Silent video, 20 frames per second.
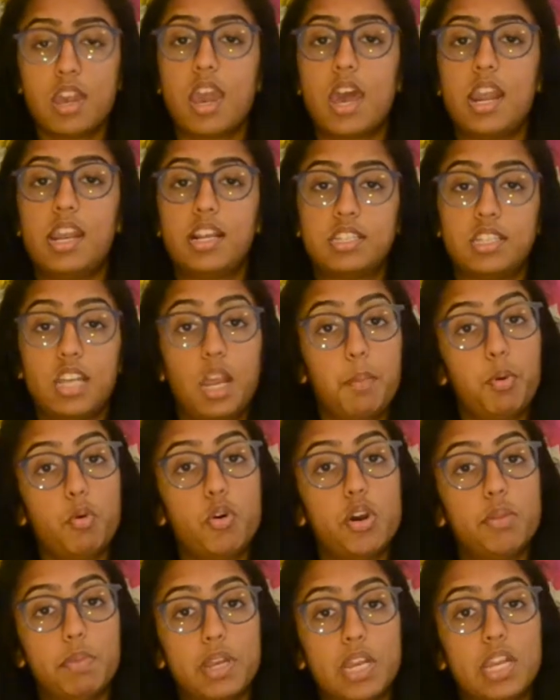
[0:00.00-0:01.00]
An example
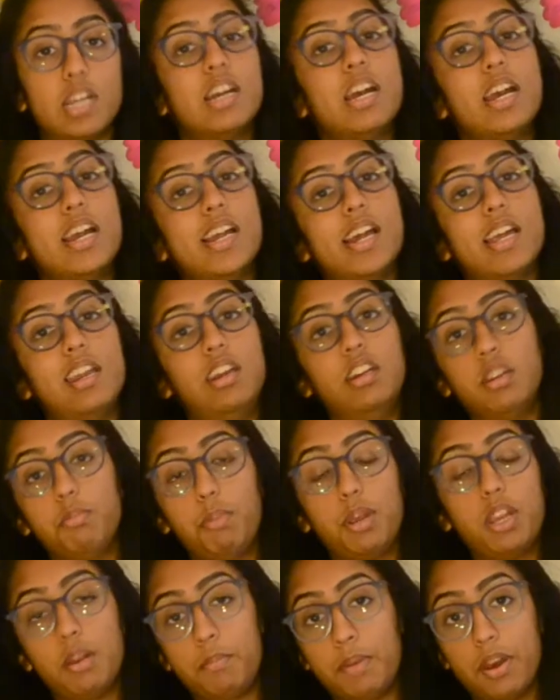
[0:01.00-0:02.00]
would be, in a
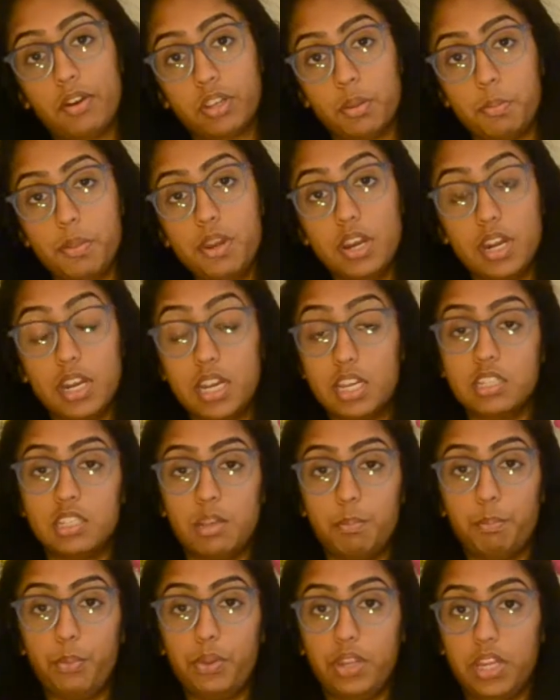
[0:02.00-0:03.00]
debate about community,
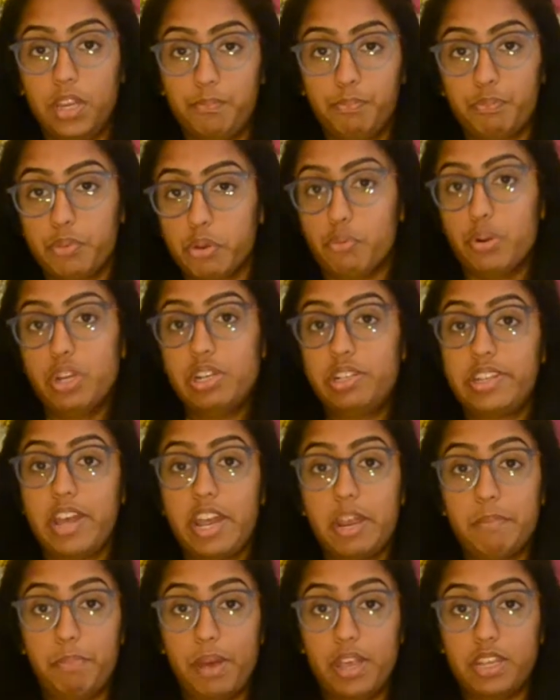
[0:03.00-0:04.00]
simply, which
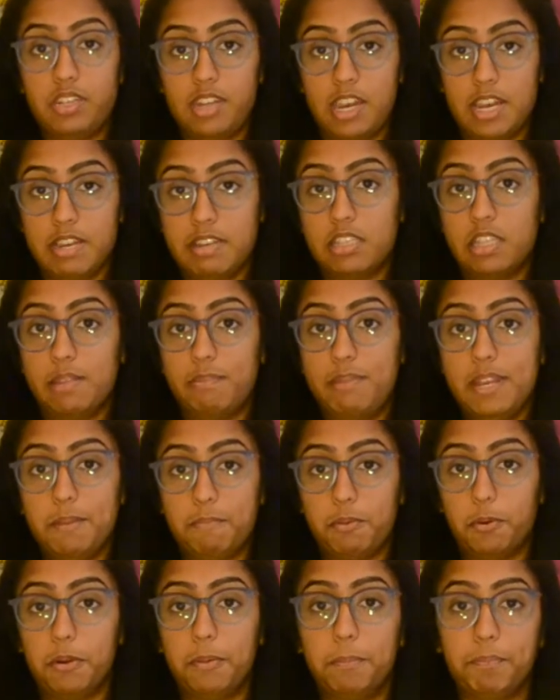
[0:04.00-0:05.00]
side best aids the
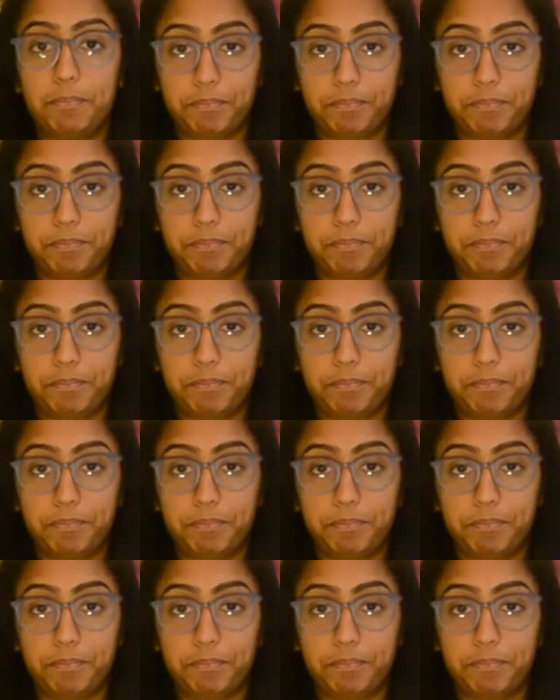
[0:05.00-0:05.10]
people?